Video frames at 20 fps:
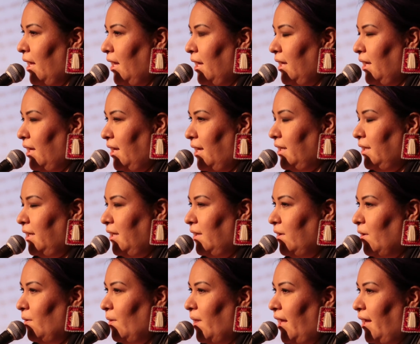
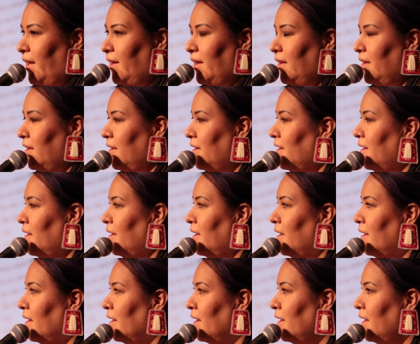
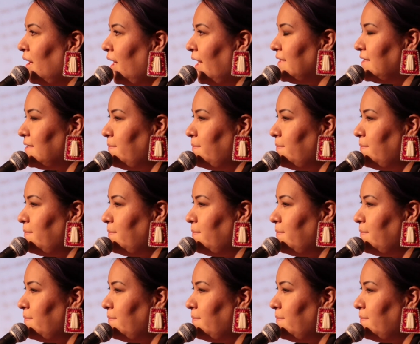it